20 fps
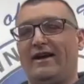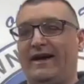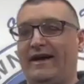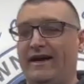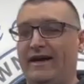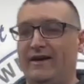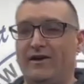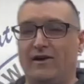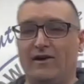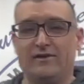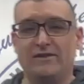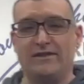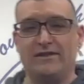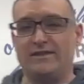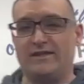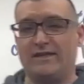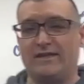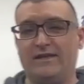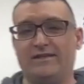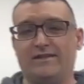And all
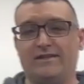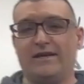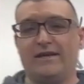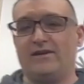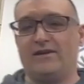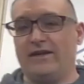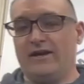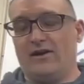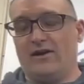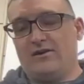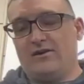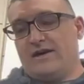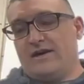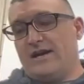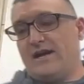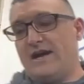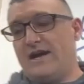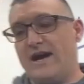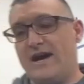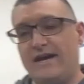these kids there, they all
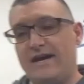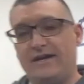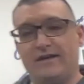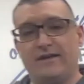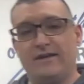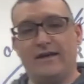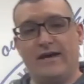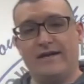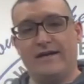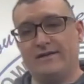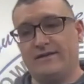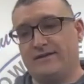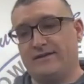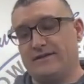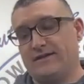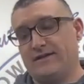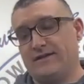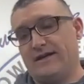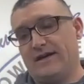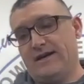got high, and
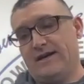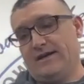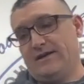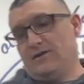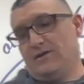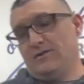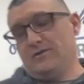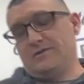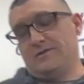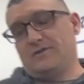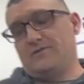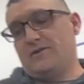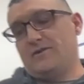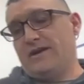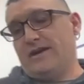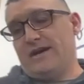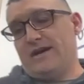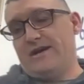you know, it was I